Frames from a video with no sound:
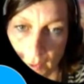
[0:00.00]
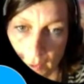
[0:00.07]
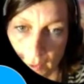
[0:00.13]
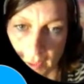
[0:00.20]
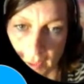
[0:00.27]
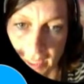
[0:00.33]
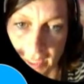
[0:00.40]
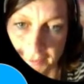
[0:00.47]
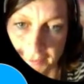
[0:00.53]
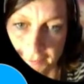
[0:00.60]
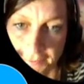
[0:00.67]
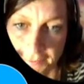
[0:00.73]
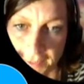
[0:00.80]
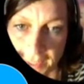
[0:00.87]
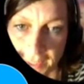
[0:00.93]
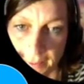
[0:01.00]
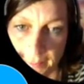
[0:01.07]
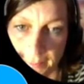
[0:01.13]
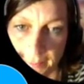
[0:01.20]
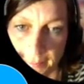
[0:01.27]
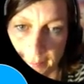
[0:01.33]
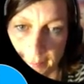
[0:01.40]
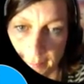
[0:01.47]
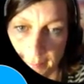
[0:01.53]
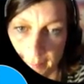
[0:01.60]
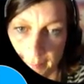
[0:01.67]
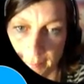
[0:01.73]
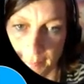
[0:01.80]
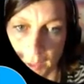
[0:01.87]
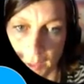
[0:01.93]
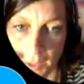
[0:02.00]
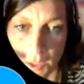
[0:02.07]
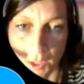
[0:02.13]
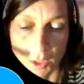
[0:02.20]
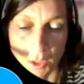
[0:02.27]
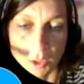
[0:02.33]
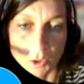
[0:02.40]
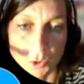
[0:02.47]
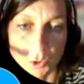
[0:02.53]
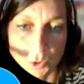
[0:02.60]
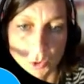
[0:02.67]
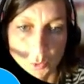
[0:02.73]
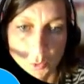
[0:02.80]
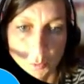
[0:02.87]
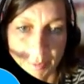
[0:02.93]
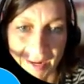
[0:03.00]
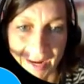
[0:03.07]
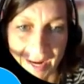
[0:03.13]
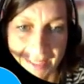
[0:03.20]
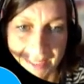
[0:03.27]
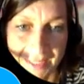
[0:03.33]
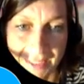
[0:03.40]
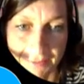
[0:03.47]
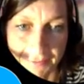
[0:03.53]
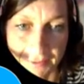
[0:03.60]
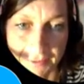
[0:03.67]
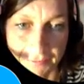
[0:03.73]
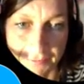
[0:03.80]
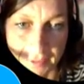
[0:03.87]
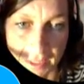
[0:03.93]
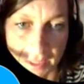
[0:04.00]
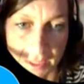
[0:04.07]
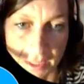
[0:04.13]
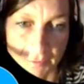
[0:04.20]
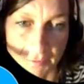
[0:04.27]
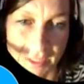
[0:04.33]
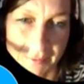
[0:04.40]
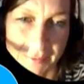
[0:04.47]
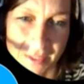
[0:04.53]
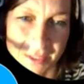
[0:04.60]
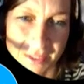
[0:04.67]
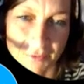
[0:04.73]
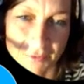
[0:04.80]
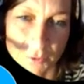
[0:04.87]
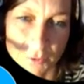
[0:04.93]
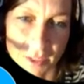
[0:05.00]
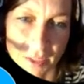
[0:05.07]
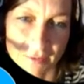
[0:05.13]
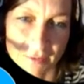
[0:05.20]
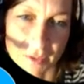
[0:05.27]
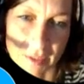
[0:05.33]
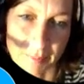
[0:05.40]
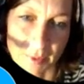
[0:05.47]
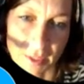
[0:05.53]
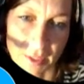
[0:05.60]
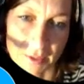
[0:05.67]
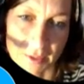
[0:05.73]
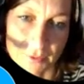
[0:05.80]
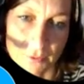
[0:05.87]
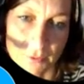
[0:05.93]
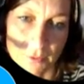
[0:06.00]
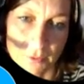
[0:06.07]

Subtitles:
Negative infinity to positive infinity. When it's positive, you don't have to say plus.